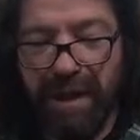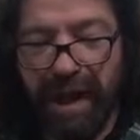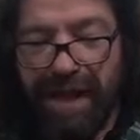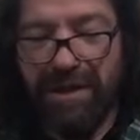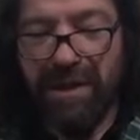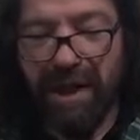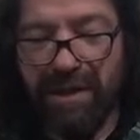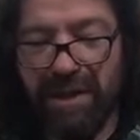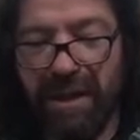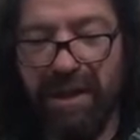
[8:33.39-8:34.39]
and
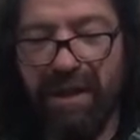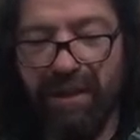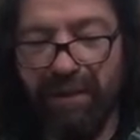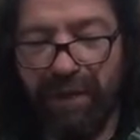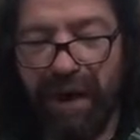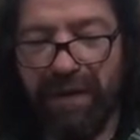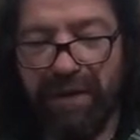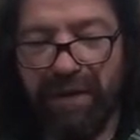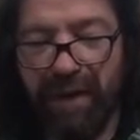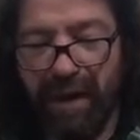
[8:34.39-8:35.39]
Jesse the father
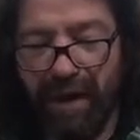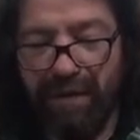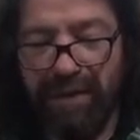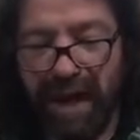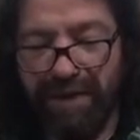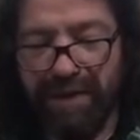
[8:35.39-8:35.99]
of David.